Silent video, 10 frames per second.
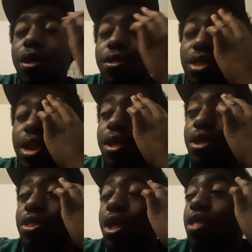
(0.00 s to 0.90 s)
It's not as
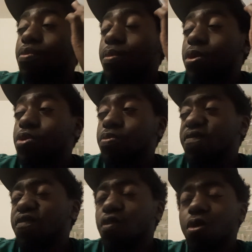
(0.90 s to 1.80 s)
easy as it was
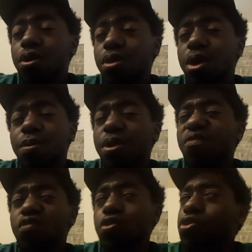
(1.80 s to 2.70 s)
before. Like, when I
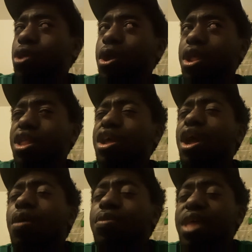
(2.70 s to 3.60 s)
first started, like,
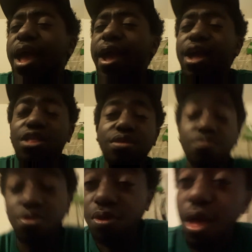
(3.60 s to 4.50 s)
I was ass. I'm
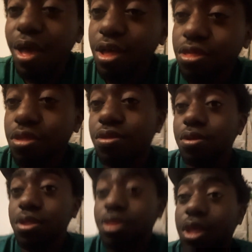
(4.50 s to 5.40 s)
still ass to
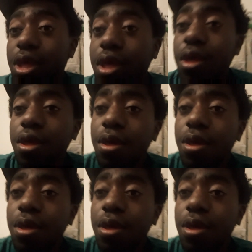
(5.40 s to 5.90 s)
this day.